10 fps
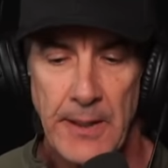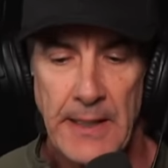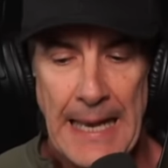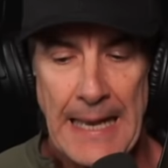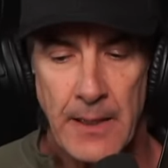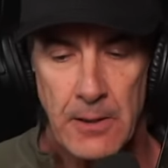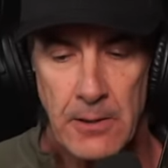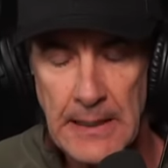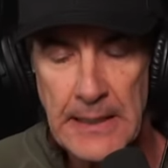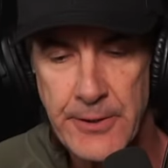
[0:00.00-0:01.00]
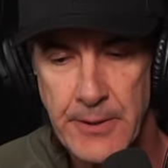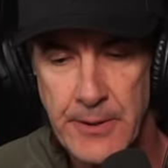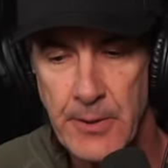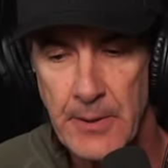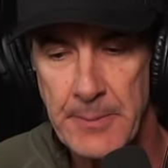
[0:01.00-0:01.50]
No, he added a
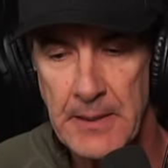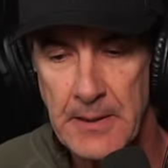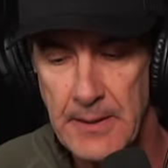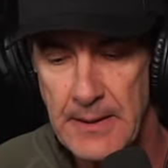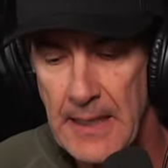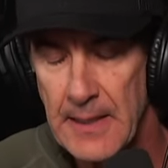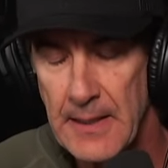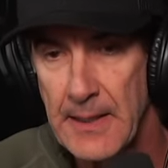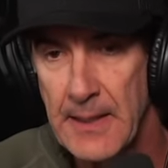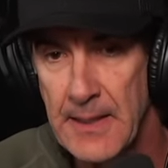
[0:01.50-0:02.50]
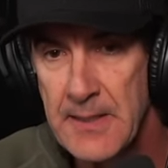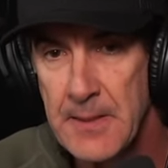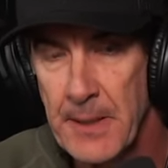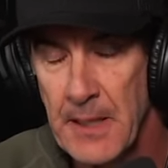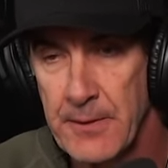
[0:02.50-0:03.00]
correction. So, I mean, yeah, it
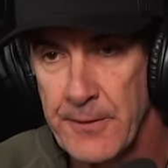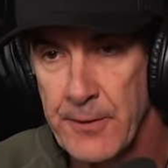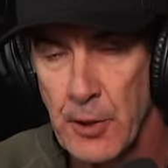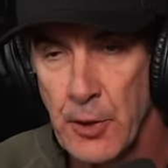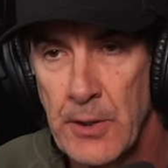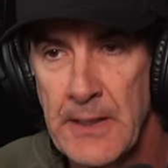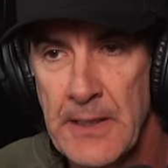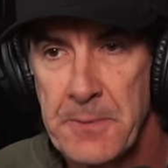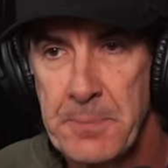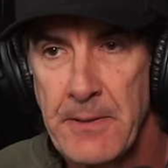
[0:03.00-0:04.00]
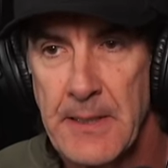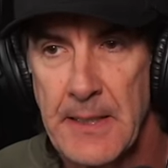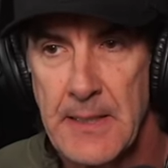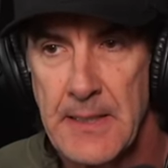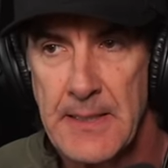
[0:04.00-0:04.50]
is a positive. It's a learning
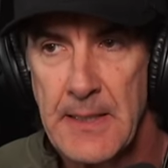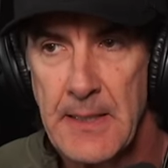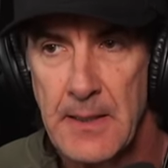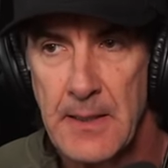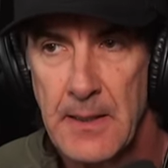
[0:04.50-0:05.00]
experience, isn't it?